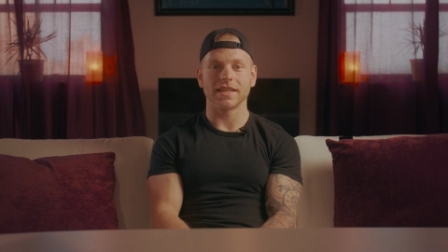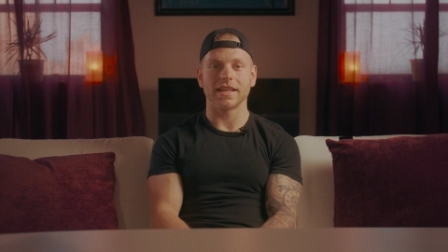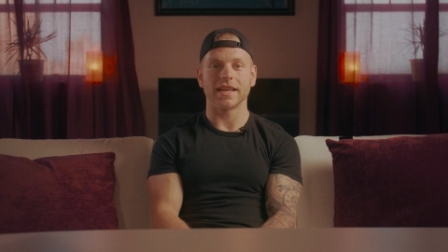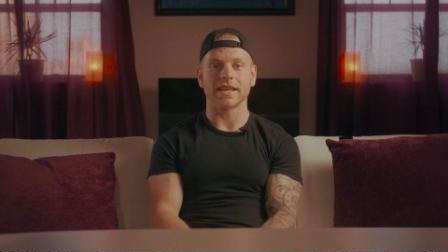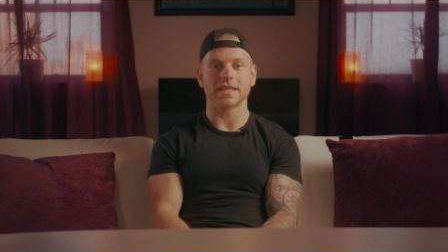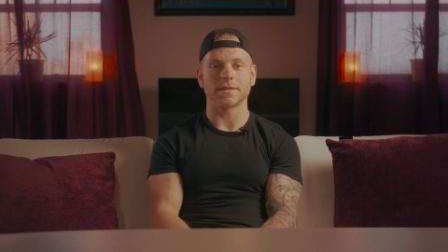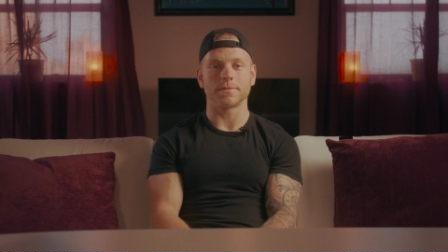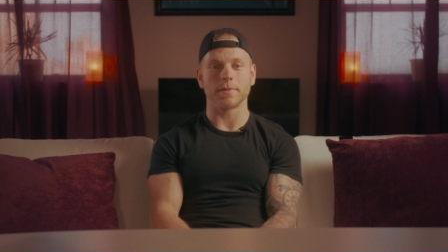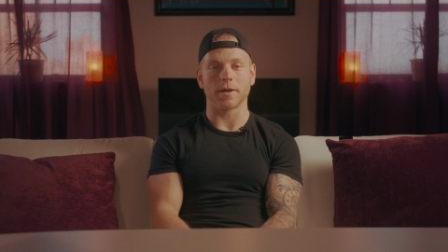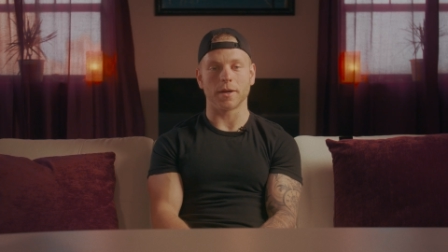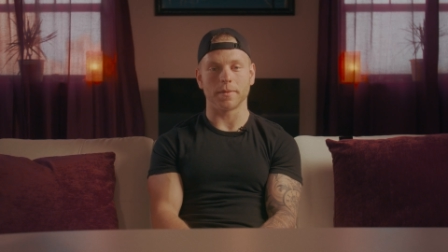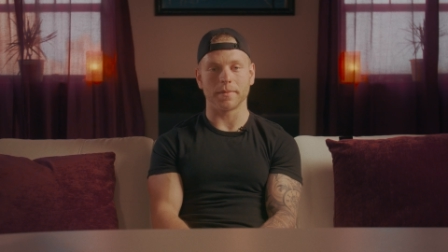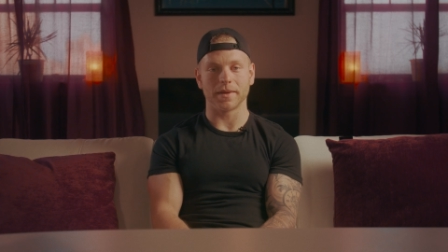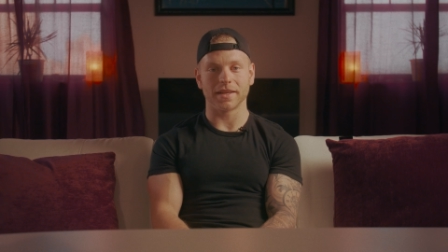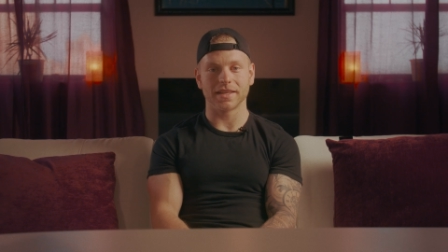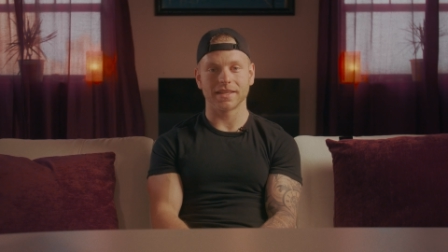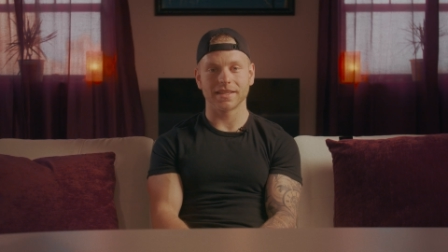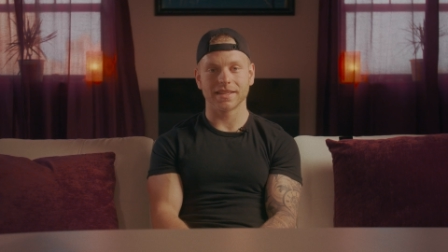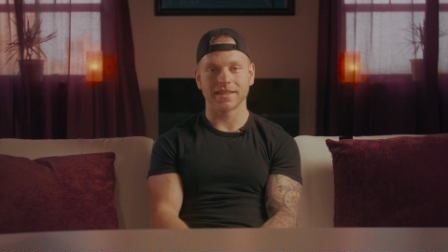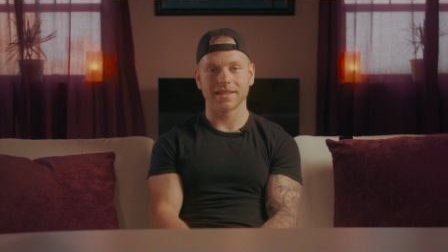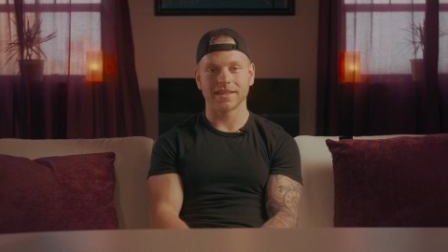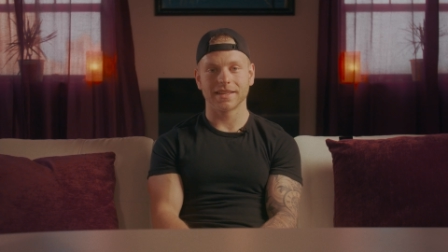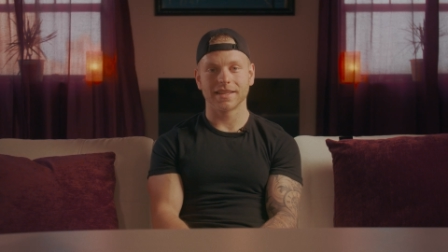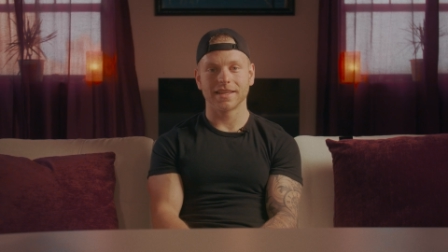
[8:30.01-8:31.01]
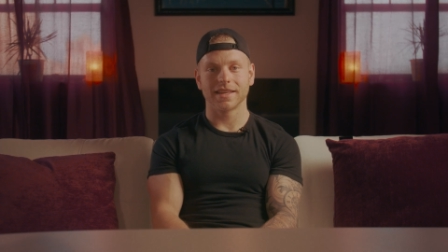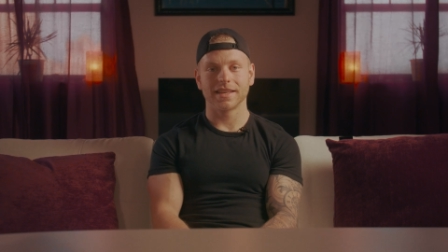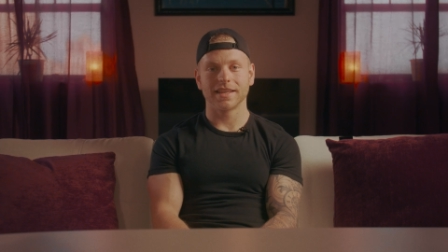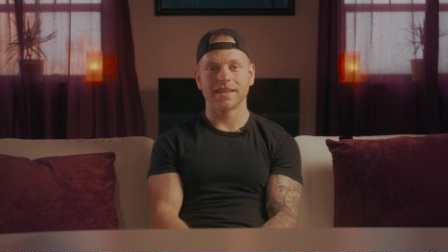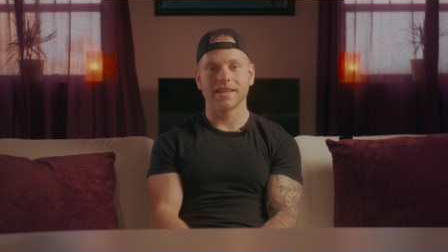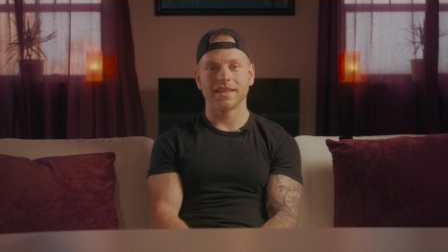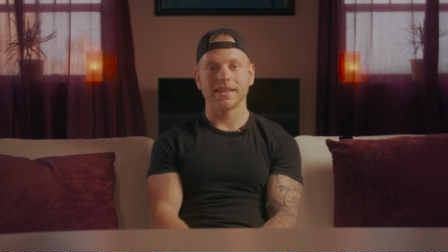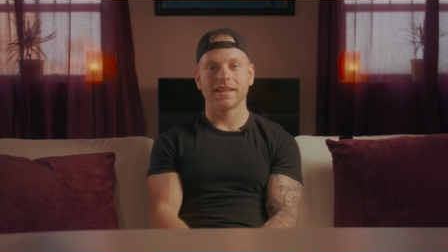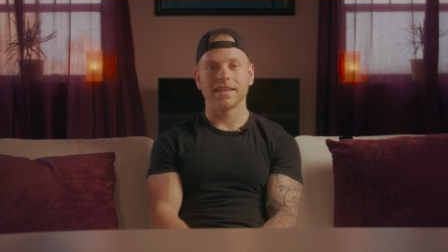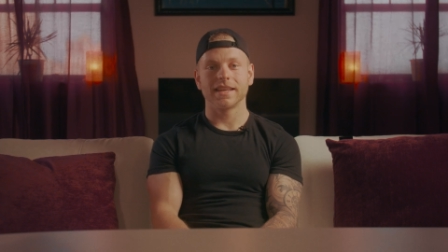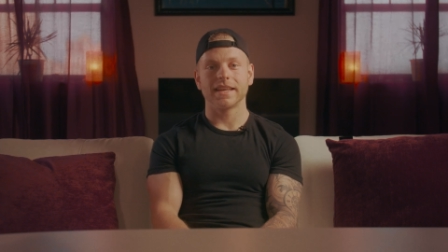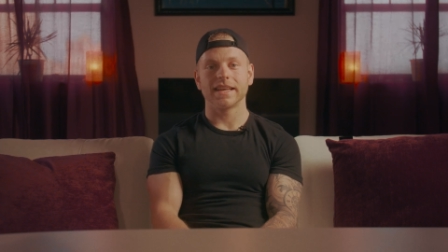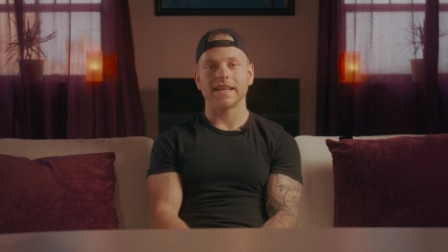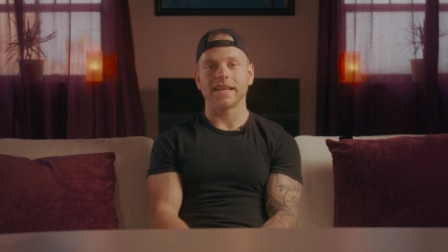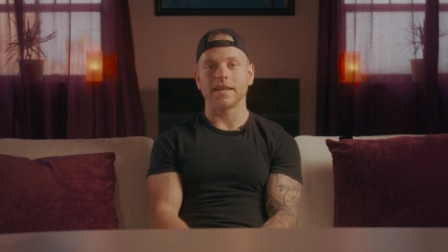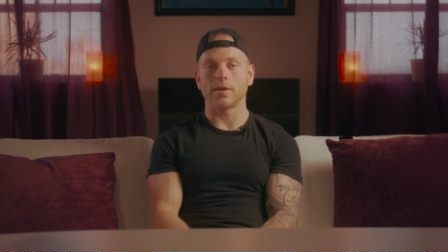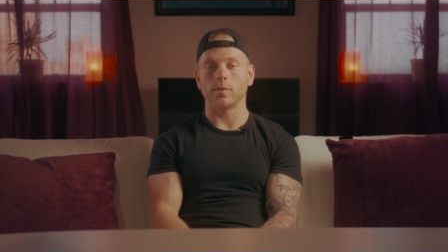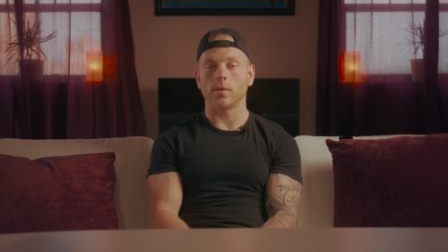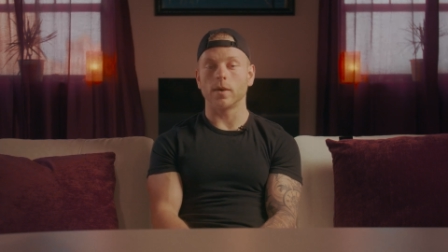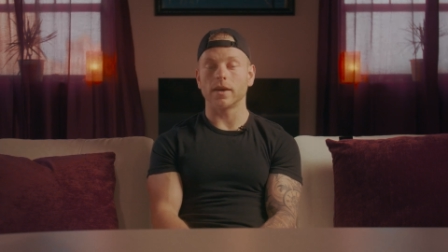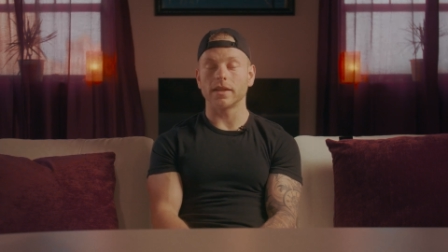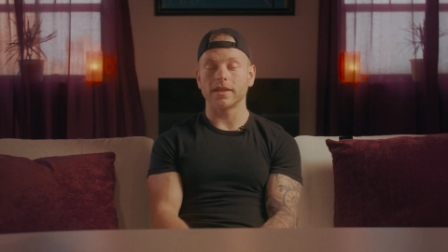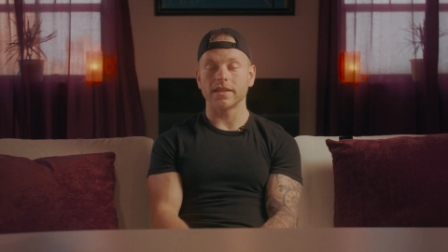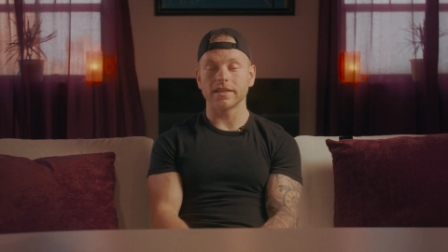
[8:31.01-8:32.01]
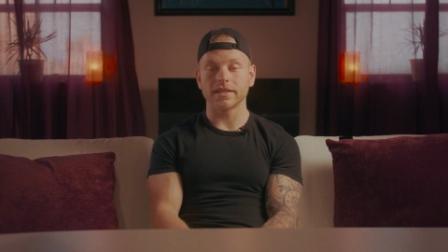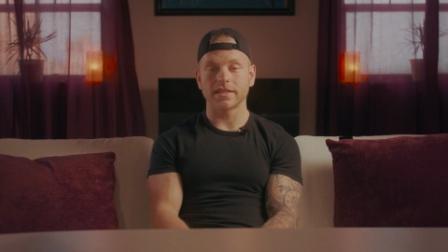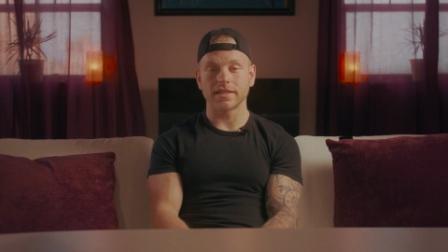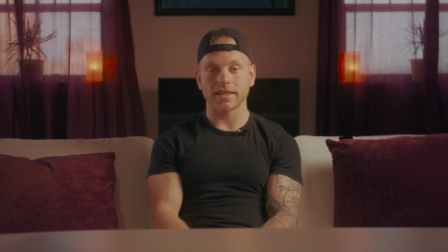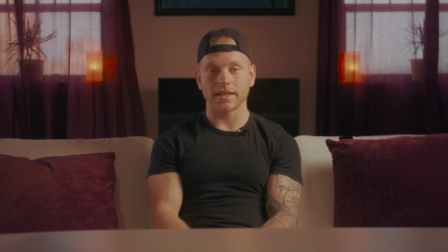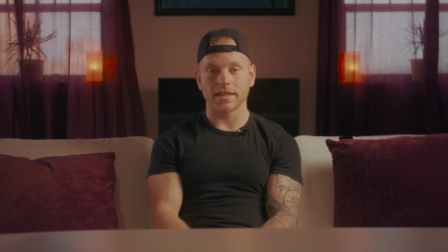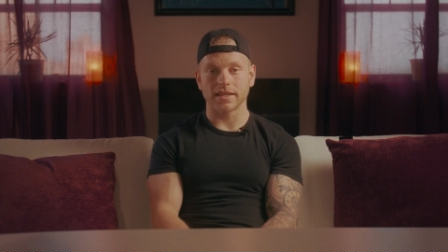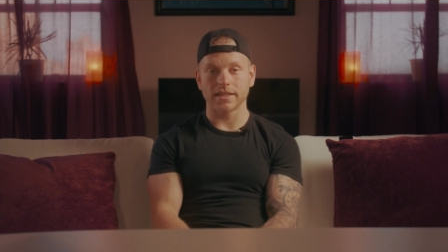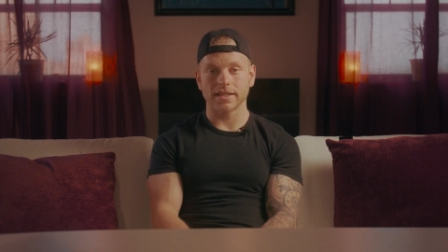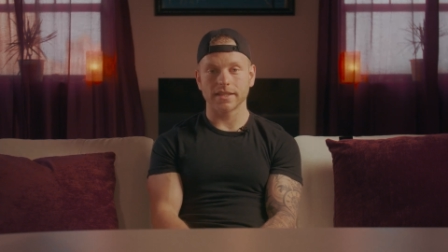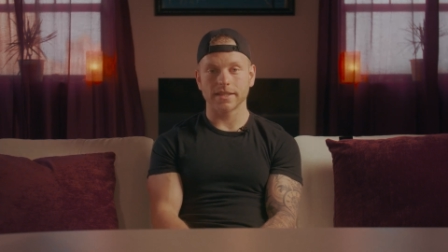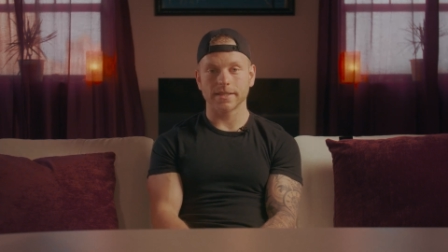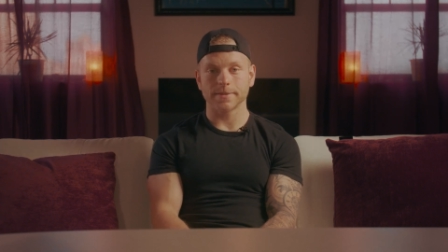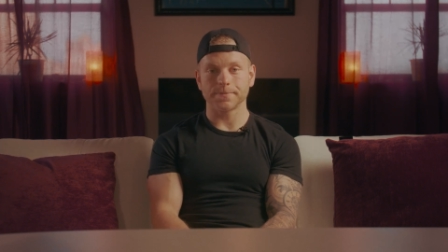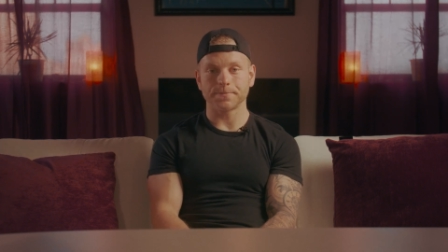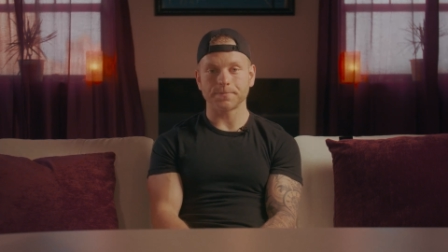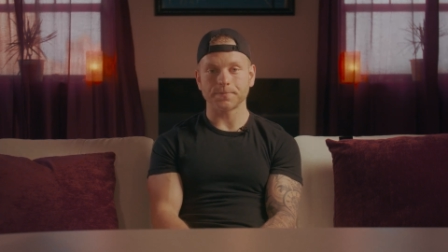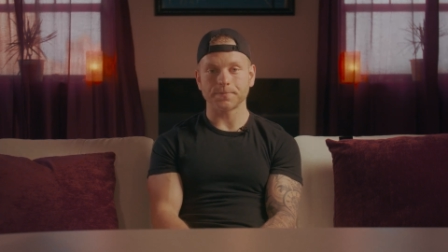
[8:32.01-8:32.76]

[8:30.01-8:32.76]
experiment. And what this is,